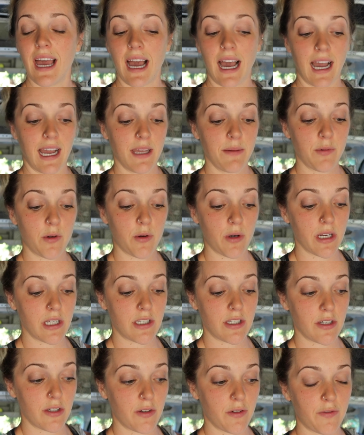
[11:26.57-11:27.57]
I'm going
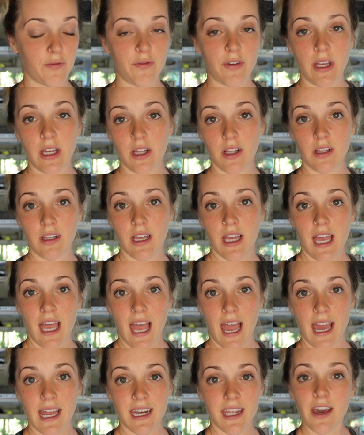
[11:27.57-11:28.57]
to fill
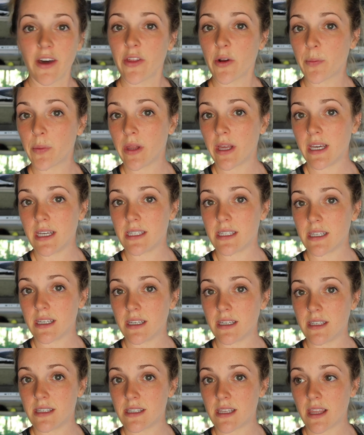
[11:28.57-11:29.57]
any other
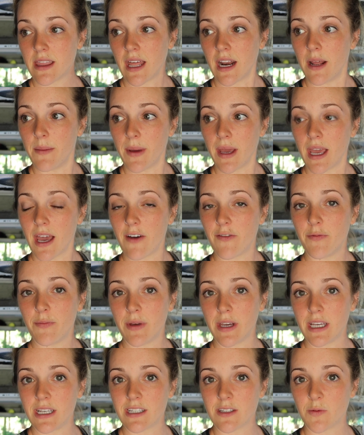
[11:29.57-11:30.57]
places that I may have
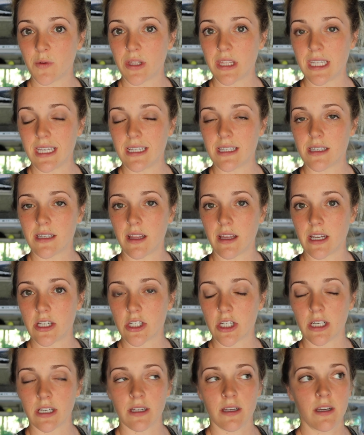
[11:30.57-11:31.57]
missed with the
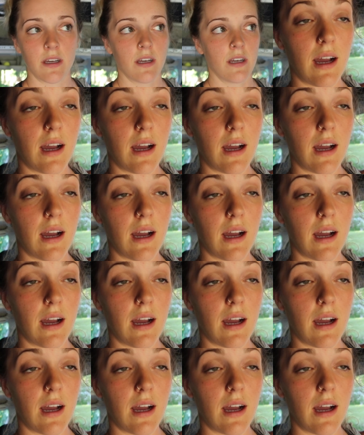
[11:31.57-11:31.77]
insulation.